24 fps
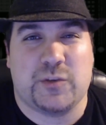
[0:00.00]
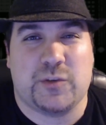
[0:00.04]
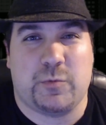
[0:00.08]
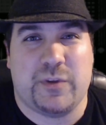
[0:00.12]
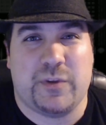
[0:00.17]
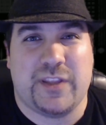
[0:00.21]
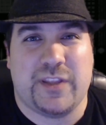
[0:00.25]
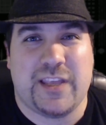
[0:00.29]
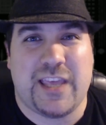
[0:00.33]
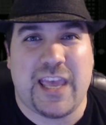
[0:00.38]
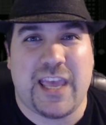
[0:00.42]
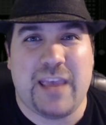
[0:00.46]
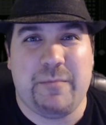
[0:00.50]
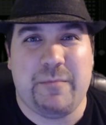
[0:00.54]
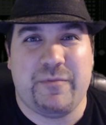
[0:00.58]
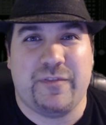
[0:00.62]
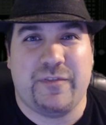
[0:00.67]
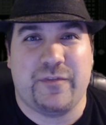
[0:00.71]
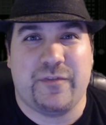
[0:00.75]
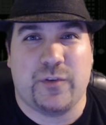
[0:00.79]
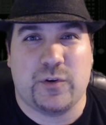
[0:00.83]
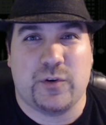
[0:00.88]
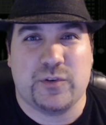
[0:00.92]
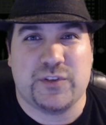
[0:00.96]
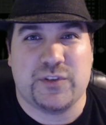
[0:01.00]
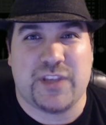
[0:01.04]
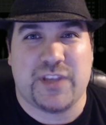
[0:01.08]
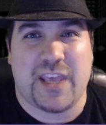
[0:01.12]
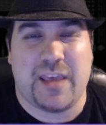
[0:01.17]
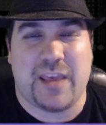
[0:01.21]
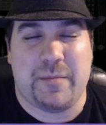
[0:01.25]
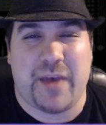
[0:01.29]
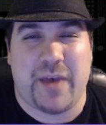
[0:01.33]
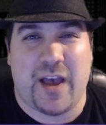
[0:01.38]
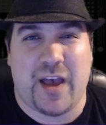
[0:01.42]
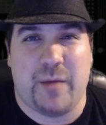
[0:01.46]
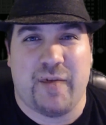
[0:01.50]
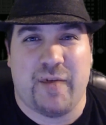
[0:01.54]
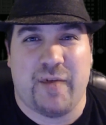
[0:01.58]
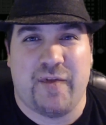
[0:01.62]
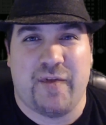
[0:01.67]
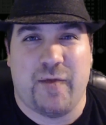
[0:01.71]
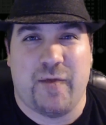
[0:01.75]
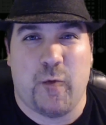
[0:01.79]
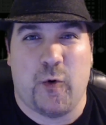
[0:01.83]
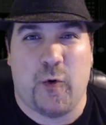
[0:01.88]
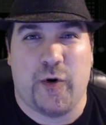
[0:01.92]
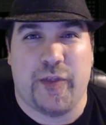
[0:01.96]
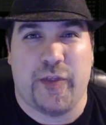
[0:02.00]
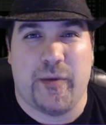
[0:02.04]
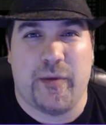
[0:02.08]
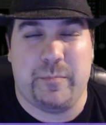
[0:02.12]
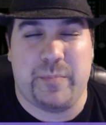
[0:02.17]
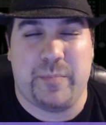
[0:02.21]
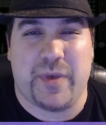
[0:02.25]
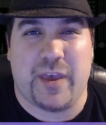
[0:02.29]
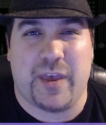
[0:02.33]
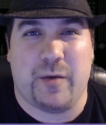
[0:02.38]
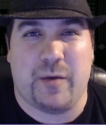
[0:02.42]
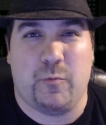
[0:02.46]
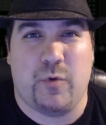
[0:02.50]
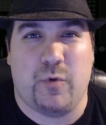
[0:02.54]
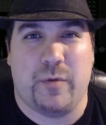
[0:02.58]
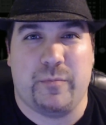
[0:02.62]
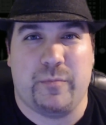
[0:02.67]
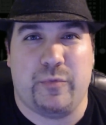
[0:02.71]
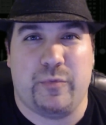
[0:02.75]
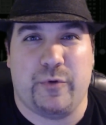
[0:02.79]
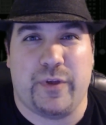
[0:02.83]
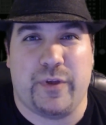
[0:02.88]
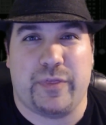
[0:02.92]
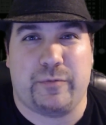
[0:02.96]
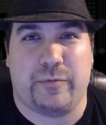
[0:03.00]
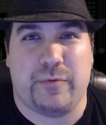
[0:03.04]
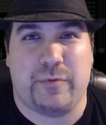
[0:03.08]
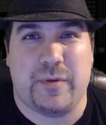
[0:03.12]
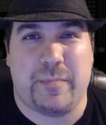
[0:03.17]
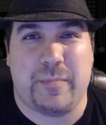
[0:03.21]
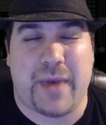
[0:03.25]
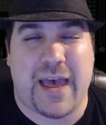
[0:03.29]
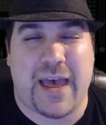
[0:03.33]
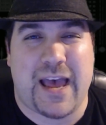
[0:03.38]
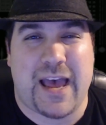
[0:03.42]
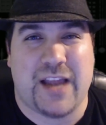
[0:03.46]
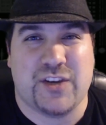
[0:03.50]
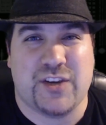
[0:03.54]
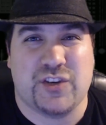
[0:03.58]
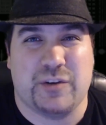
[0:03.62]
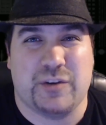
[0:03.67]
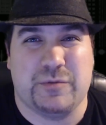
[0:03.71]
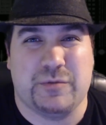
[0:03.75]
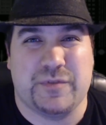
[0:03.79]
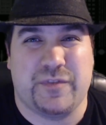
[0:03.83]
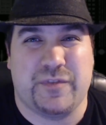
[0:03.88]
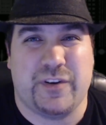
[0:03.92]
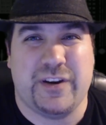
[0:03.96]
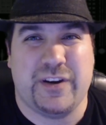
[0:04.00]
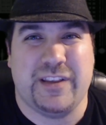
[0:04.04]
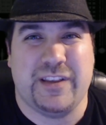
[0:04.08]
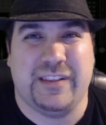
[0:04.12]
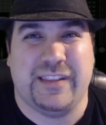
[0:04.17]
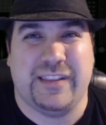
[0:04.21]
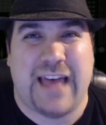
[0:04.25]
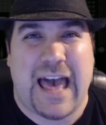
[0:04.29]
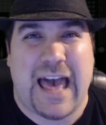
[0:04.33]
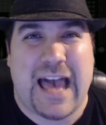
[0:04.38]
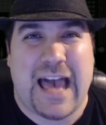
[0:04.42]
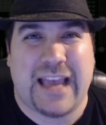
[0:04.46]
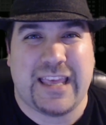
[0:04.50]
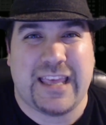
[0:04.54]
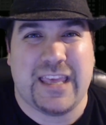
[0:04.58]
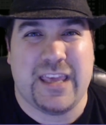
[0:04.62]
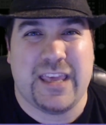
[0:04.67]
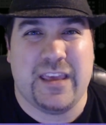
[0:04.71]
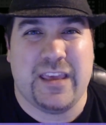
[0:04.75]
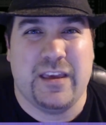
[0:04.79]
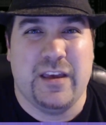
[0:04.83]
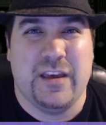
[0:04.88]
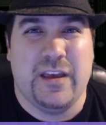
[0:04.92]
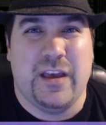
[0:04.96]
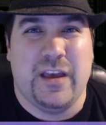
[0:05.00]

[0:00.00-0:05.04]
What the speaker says: When the game first came out before the big 1.3 patch, it was very laggy.